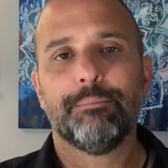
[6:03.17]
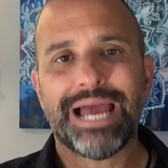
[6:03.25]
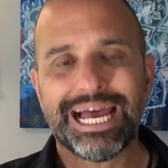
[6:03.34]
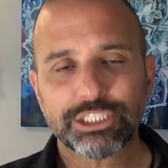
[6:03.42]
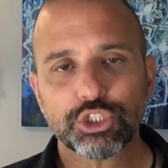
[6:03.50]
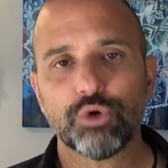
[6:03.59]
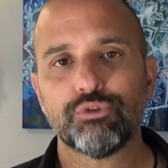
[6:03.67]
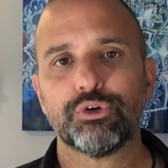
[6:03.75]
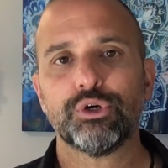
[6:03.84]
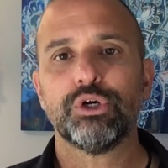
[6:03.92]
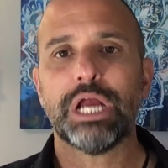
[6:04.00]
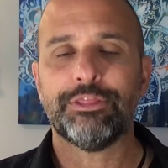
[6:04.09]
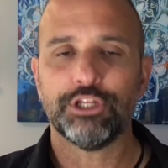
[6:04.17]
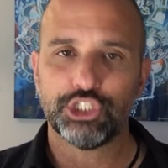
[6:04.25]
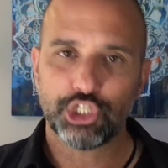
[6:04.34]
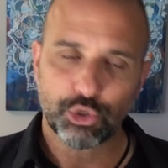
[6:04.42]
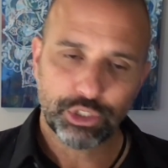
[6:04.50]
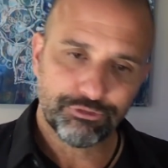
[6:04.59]
Passover and the
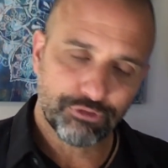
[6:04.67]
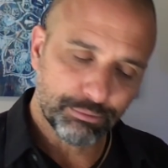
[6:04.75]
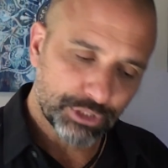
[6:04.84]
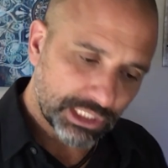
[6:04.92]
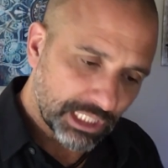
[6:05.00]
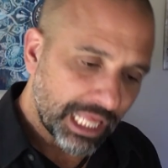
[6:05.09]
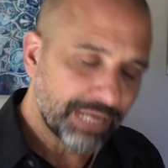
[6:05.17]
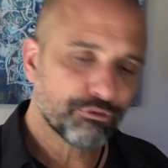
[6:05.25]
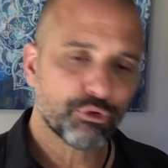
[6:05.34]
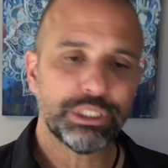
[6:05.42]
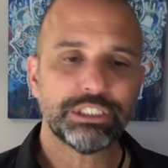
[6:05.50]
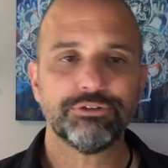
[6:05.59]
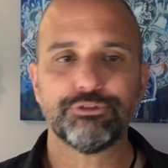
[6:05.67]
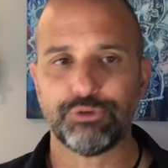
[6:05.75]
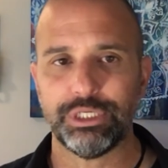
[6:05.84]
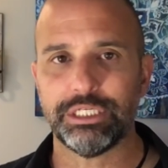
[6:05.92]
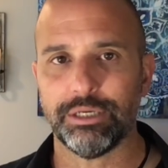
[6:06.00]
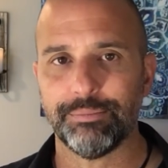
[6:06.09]
journey from slavery to
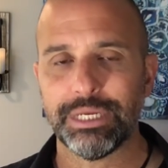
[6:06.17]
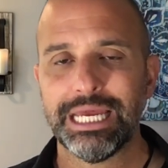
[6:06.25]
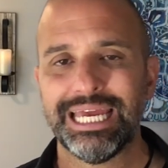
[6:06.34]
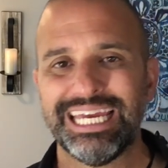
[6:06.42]
freedom